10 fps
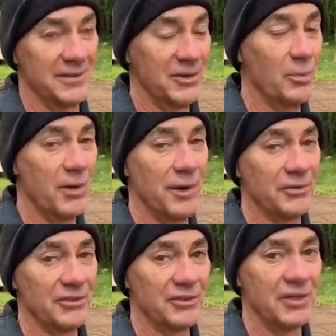no
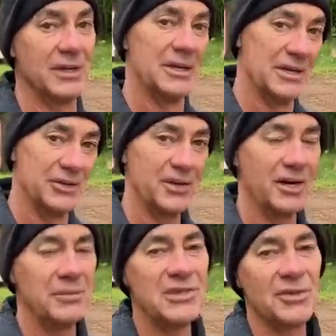promises, trying
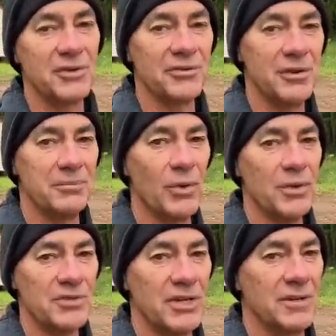to meet you on the front
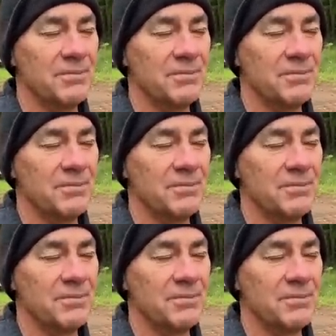porch.